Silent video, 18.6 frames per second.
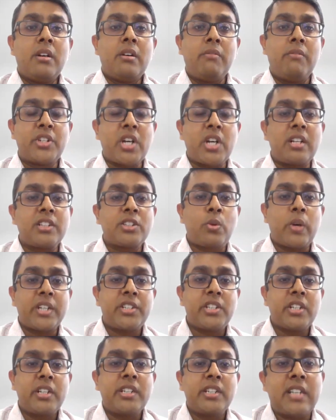Vishal's
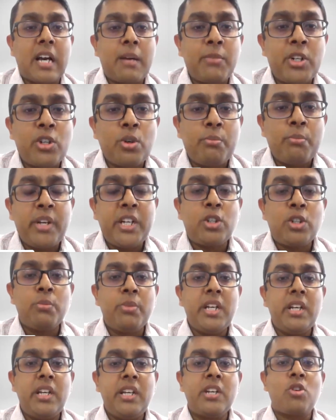question is, I'm into B2B
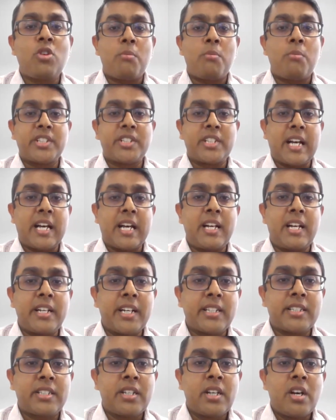e-commerce
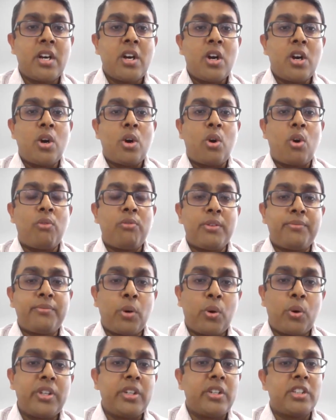analytics. Over
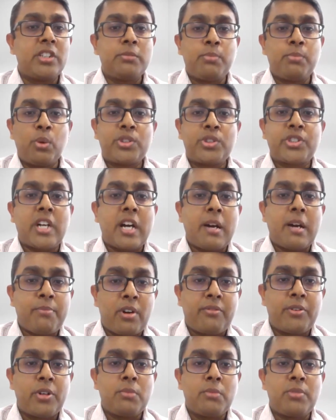4 years, bootstrap
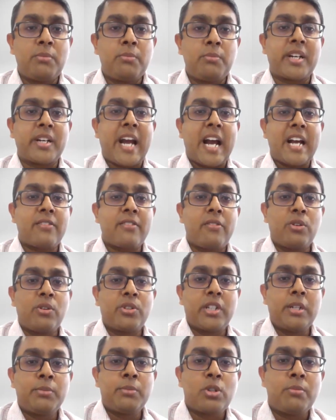profitable, but cash flow
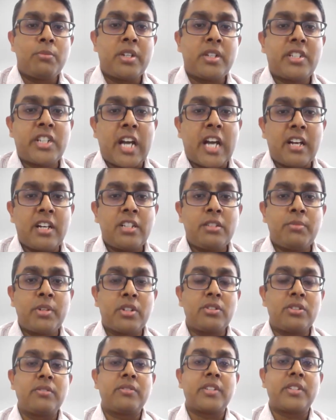seems to be a challenge
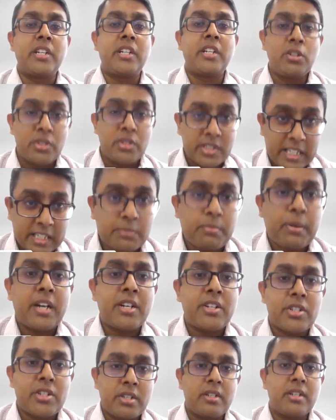because of continuous
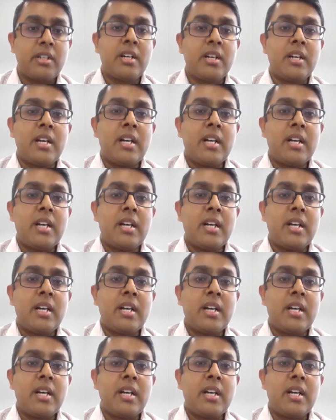expansion.